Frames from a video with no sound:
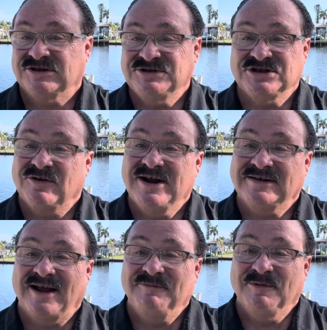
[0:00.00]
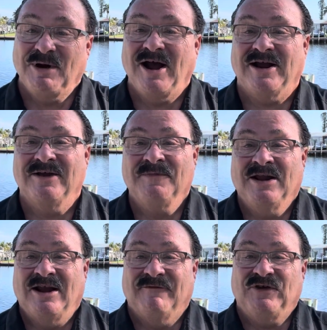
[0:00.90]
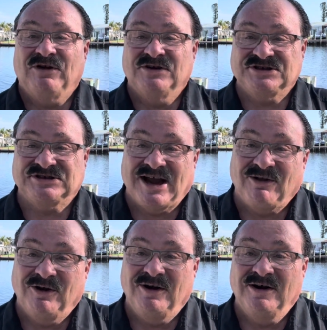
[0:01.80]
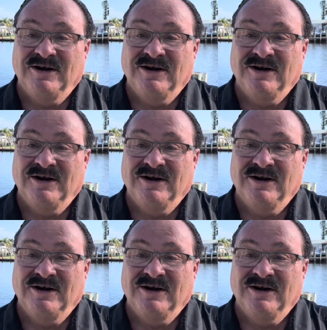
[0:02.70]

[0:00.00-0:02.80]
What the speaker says: So it's a great time to buy. If you're a seller,